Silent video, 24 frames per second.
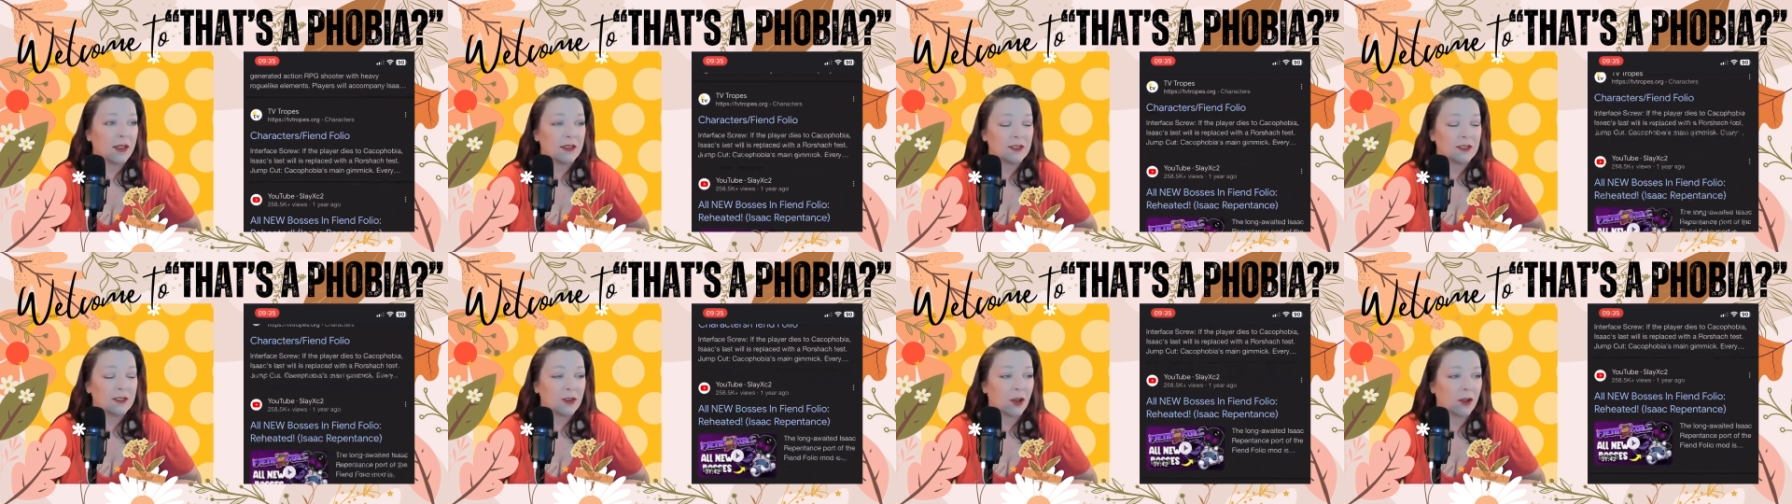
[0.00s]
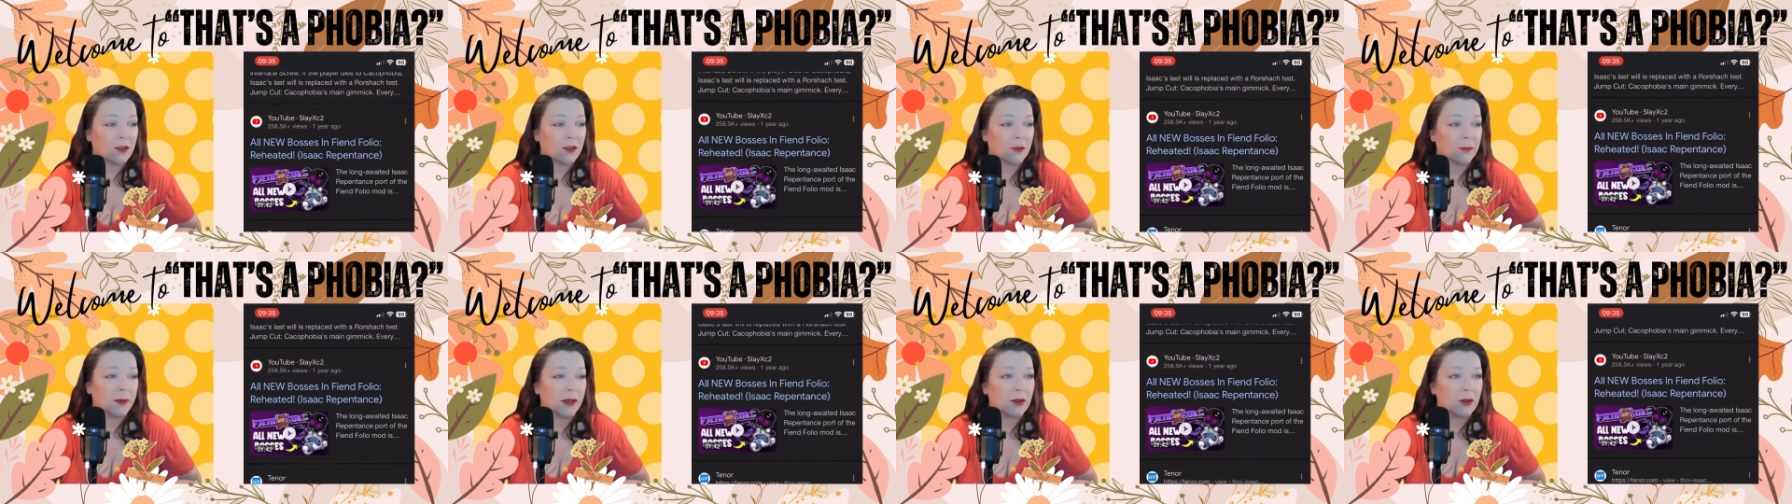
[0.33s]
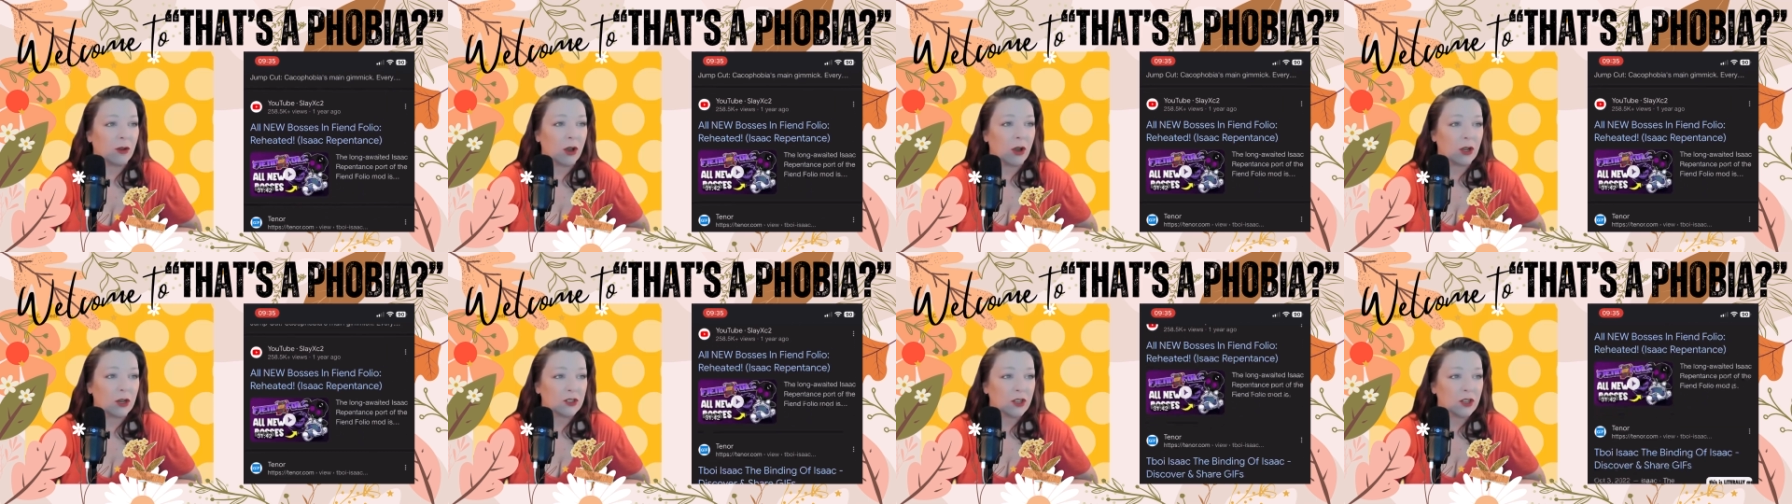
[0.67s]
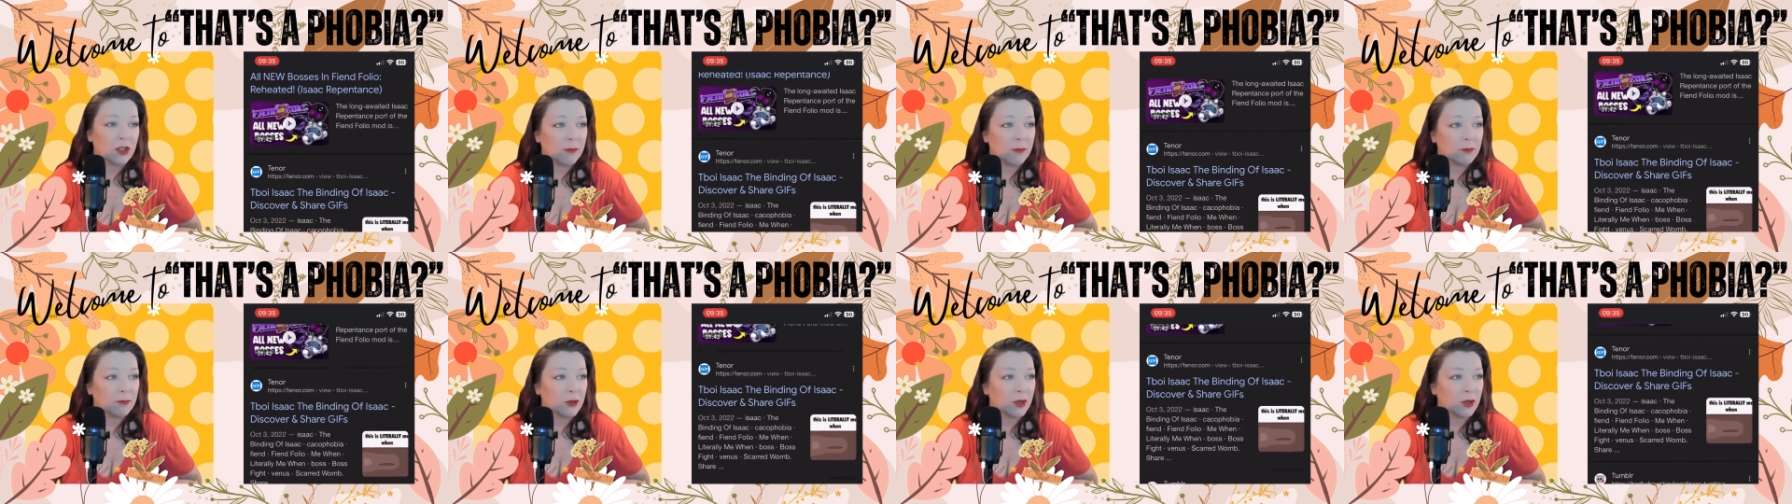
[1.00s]
is talked about on
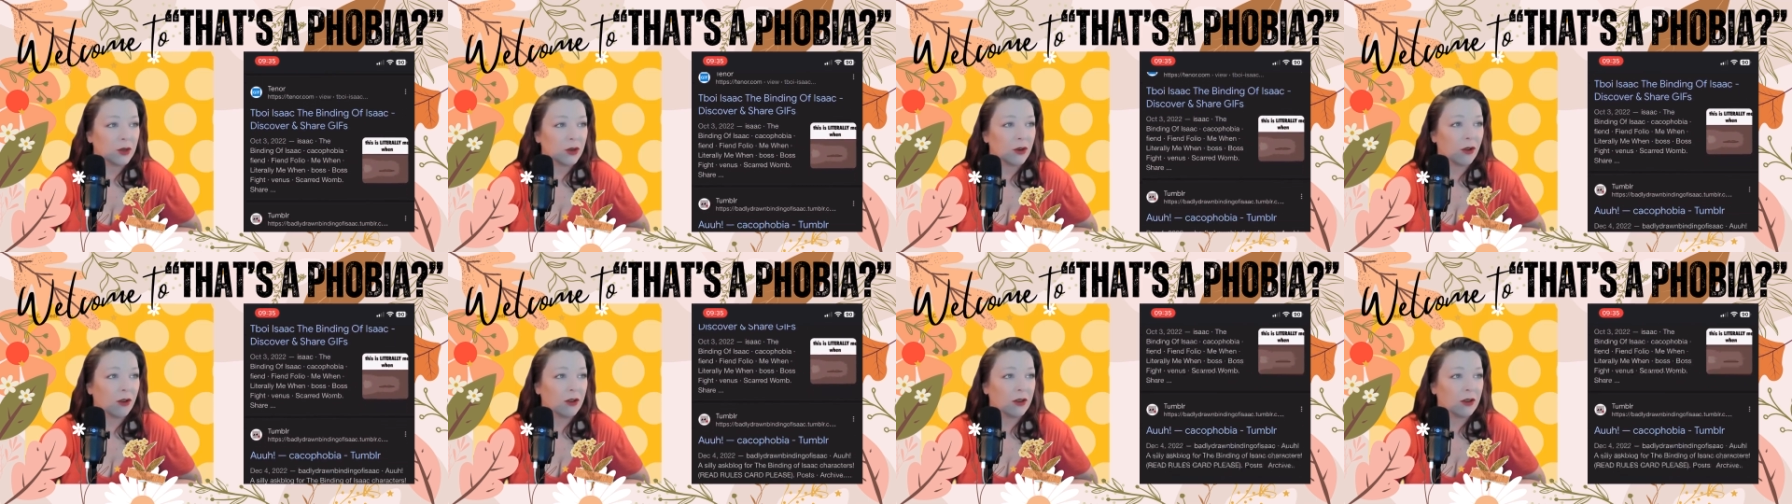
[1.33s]
Tumblr,